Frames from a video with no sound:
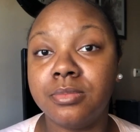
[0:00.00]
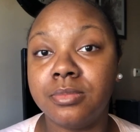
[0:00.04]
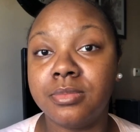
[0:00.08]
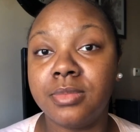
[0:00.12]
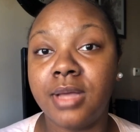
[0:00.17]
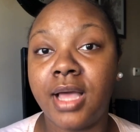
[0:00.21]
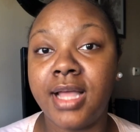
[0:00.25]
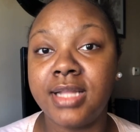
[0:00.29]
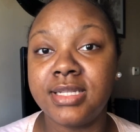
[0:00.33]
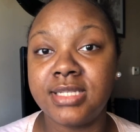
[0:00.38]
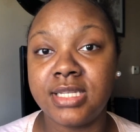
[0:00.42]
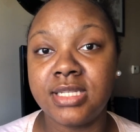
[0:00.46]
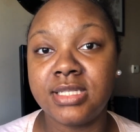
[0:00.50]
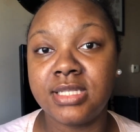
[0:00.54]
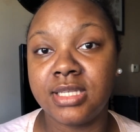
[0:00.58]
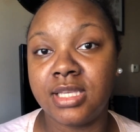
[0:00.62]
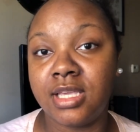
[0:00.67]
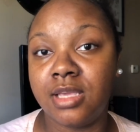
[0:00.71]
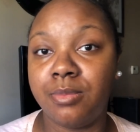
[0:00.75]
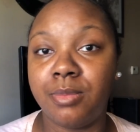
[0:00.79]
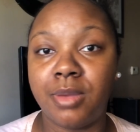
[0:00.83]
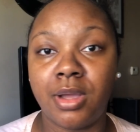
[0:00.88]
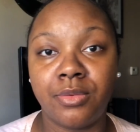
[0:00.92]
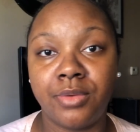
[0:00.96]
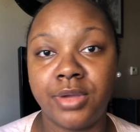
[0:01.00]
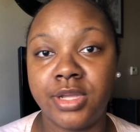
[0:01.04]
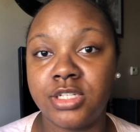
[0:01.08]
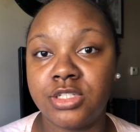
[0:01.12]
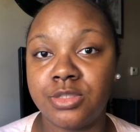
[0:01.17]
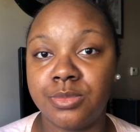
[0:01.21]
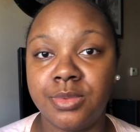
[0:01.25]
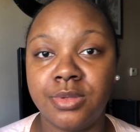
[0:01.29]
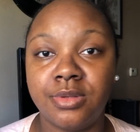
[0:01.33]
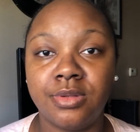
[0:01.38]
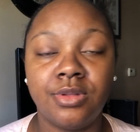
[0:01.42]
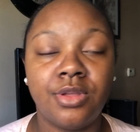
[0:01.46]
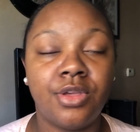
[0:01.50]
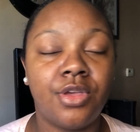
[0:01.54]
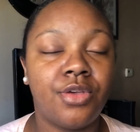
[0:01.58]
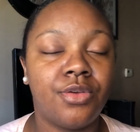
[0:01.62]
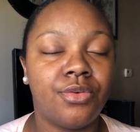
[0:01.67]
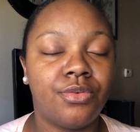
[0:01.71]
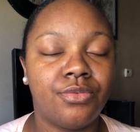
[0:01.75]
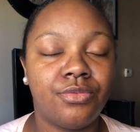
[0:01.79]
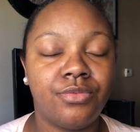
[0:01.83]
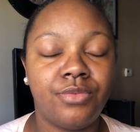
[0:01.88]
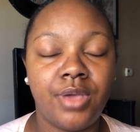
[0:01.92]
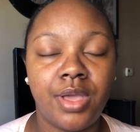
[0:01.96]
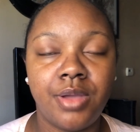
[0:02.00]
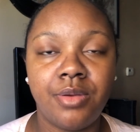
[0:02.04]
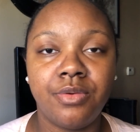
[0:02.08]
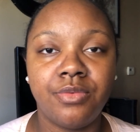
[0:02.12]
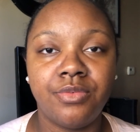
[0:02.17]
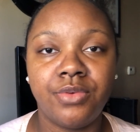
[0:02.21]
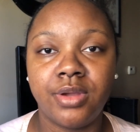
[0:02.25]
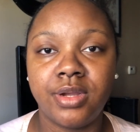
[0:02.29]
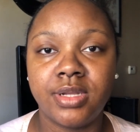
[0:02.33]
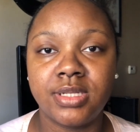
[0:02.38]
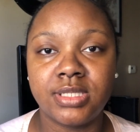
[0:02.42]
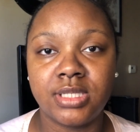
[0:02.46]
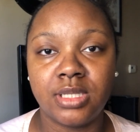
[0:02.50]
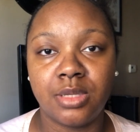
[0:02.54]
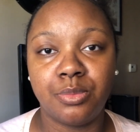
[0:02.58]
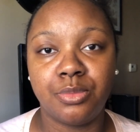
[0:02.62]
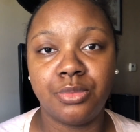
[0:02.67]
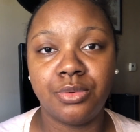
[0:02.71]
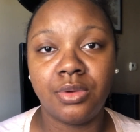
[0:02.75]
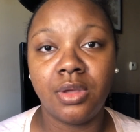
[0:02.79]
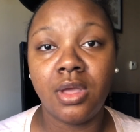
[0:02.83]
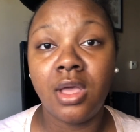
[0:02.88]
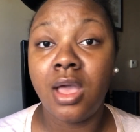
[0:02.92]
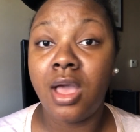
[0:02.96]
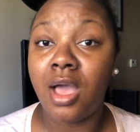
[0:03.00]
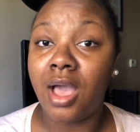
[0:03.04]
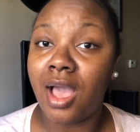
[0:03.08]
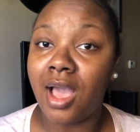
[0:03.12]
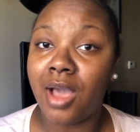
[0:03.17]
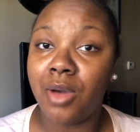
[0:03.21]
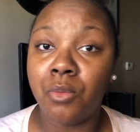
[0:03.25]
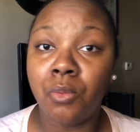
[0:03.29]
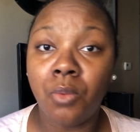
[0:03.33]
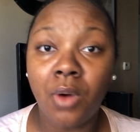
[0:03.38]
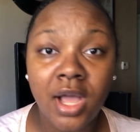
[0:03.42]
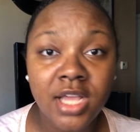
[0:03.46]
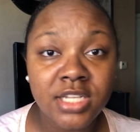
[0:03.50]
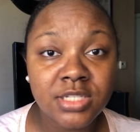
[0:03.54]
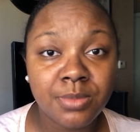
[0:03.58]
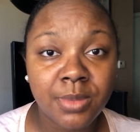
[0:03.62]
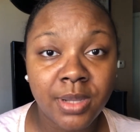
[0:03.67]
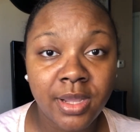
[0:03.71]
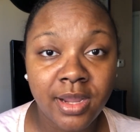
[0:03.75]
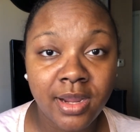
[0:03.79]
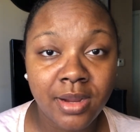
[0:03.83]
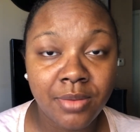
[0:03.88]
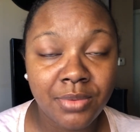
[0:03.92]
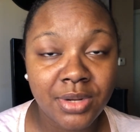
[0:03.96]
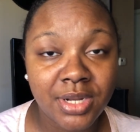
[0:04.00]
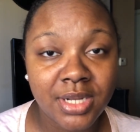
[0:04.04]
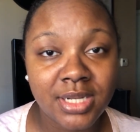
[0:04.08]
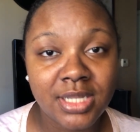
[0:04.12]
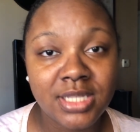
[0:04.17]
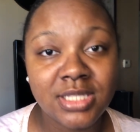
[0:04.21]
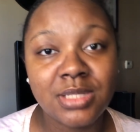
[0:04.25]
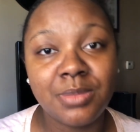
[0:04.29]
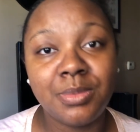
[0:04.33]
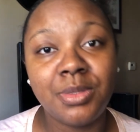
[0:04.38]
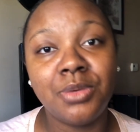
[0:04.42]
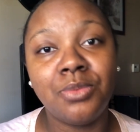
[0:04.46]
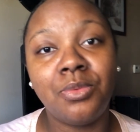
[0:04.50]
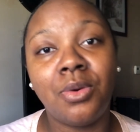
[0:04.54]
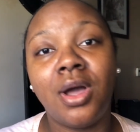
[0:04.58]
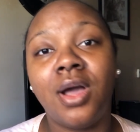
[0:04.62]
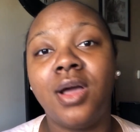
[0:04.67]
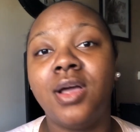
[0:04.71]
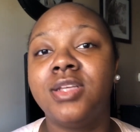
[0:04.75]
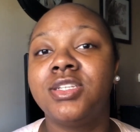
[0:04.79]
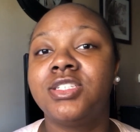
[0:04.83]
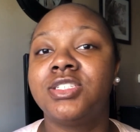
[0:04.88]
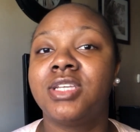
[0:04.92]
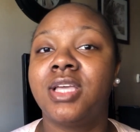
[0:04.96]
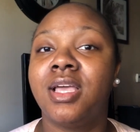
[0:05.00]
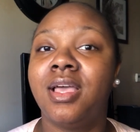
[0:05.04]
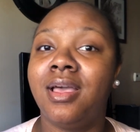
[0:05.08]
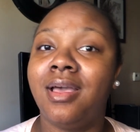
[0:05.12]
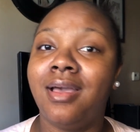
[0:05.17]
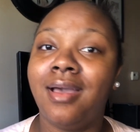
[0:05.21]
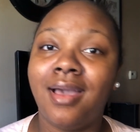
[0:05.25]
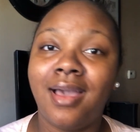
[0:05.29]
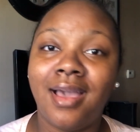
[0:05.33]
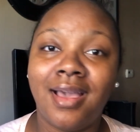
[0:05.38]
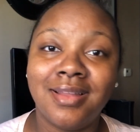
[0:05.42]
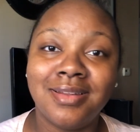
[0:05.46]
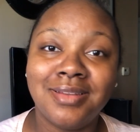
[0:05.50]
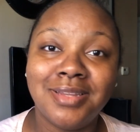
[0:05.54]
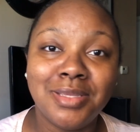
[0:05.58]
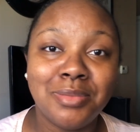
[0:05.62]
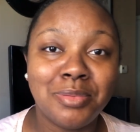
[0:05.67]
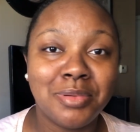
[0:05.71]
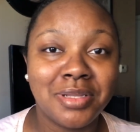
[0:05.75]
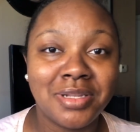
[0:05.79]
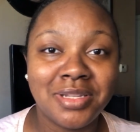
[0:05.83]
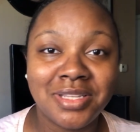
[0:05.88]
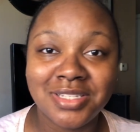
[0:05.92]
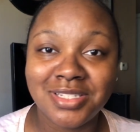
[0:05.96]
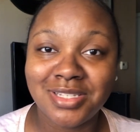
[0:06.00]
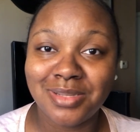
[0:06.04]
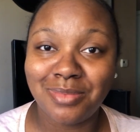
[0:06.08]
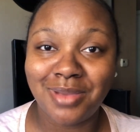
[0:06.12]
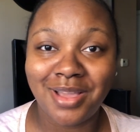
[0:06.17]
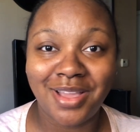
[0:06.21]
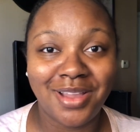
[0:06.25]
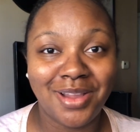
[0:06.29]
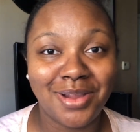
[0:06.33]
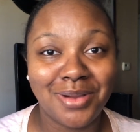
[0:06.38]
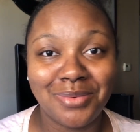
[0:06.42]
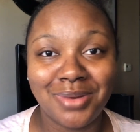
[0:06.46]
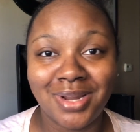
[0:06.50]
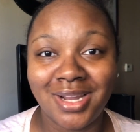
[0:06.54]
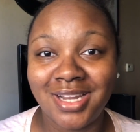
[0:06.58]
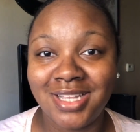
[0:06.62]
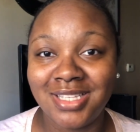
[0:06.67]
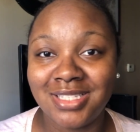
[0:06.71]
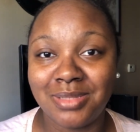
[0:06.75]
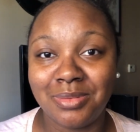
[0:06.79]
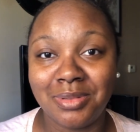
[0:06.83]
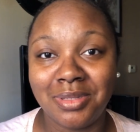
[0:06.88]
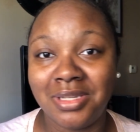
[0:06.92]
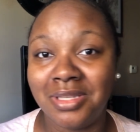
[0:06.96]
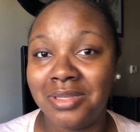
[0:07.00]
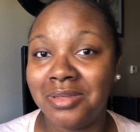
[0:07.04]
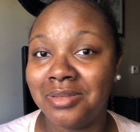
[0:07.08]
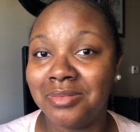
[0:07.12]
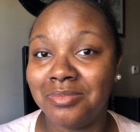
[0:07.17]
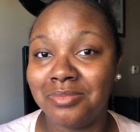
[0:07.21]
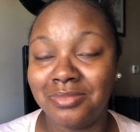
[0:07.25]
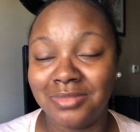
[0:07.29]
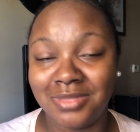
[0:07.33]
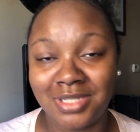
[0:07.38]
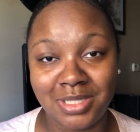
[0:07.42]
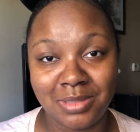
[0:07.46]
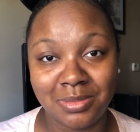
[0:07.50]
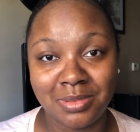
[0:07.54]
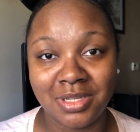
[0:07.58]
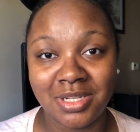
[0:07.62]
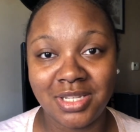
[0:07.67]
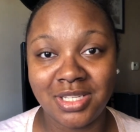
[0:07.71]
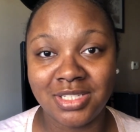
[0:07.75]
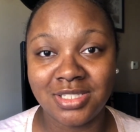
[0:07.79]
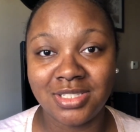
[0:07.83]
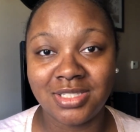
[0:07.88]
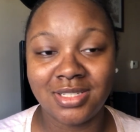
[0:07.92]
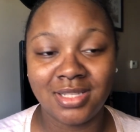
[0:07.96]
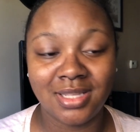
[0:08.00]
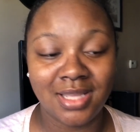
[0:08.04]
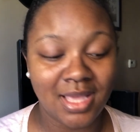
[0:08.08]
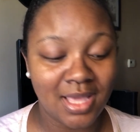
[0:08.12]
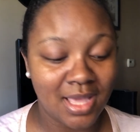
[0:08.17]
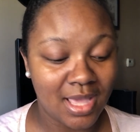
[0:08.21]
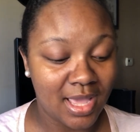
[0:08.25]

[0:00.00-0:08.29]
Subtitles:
I tend to keep my regimen very, very simple. I wash my hair when it needs to be washed. I deep condition my hair when it needs to be deep conditioned.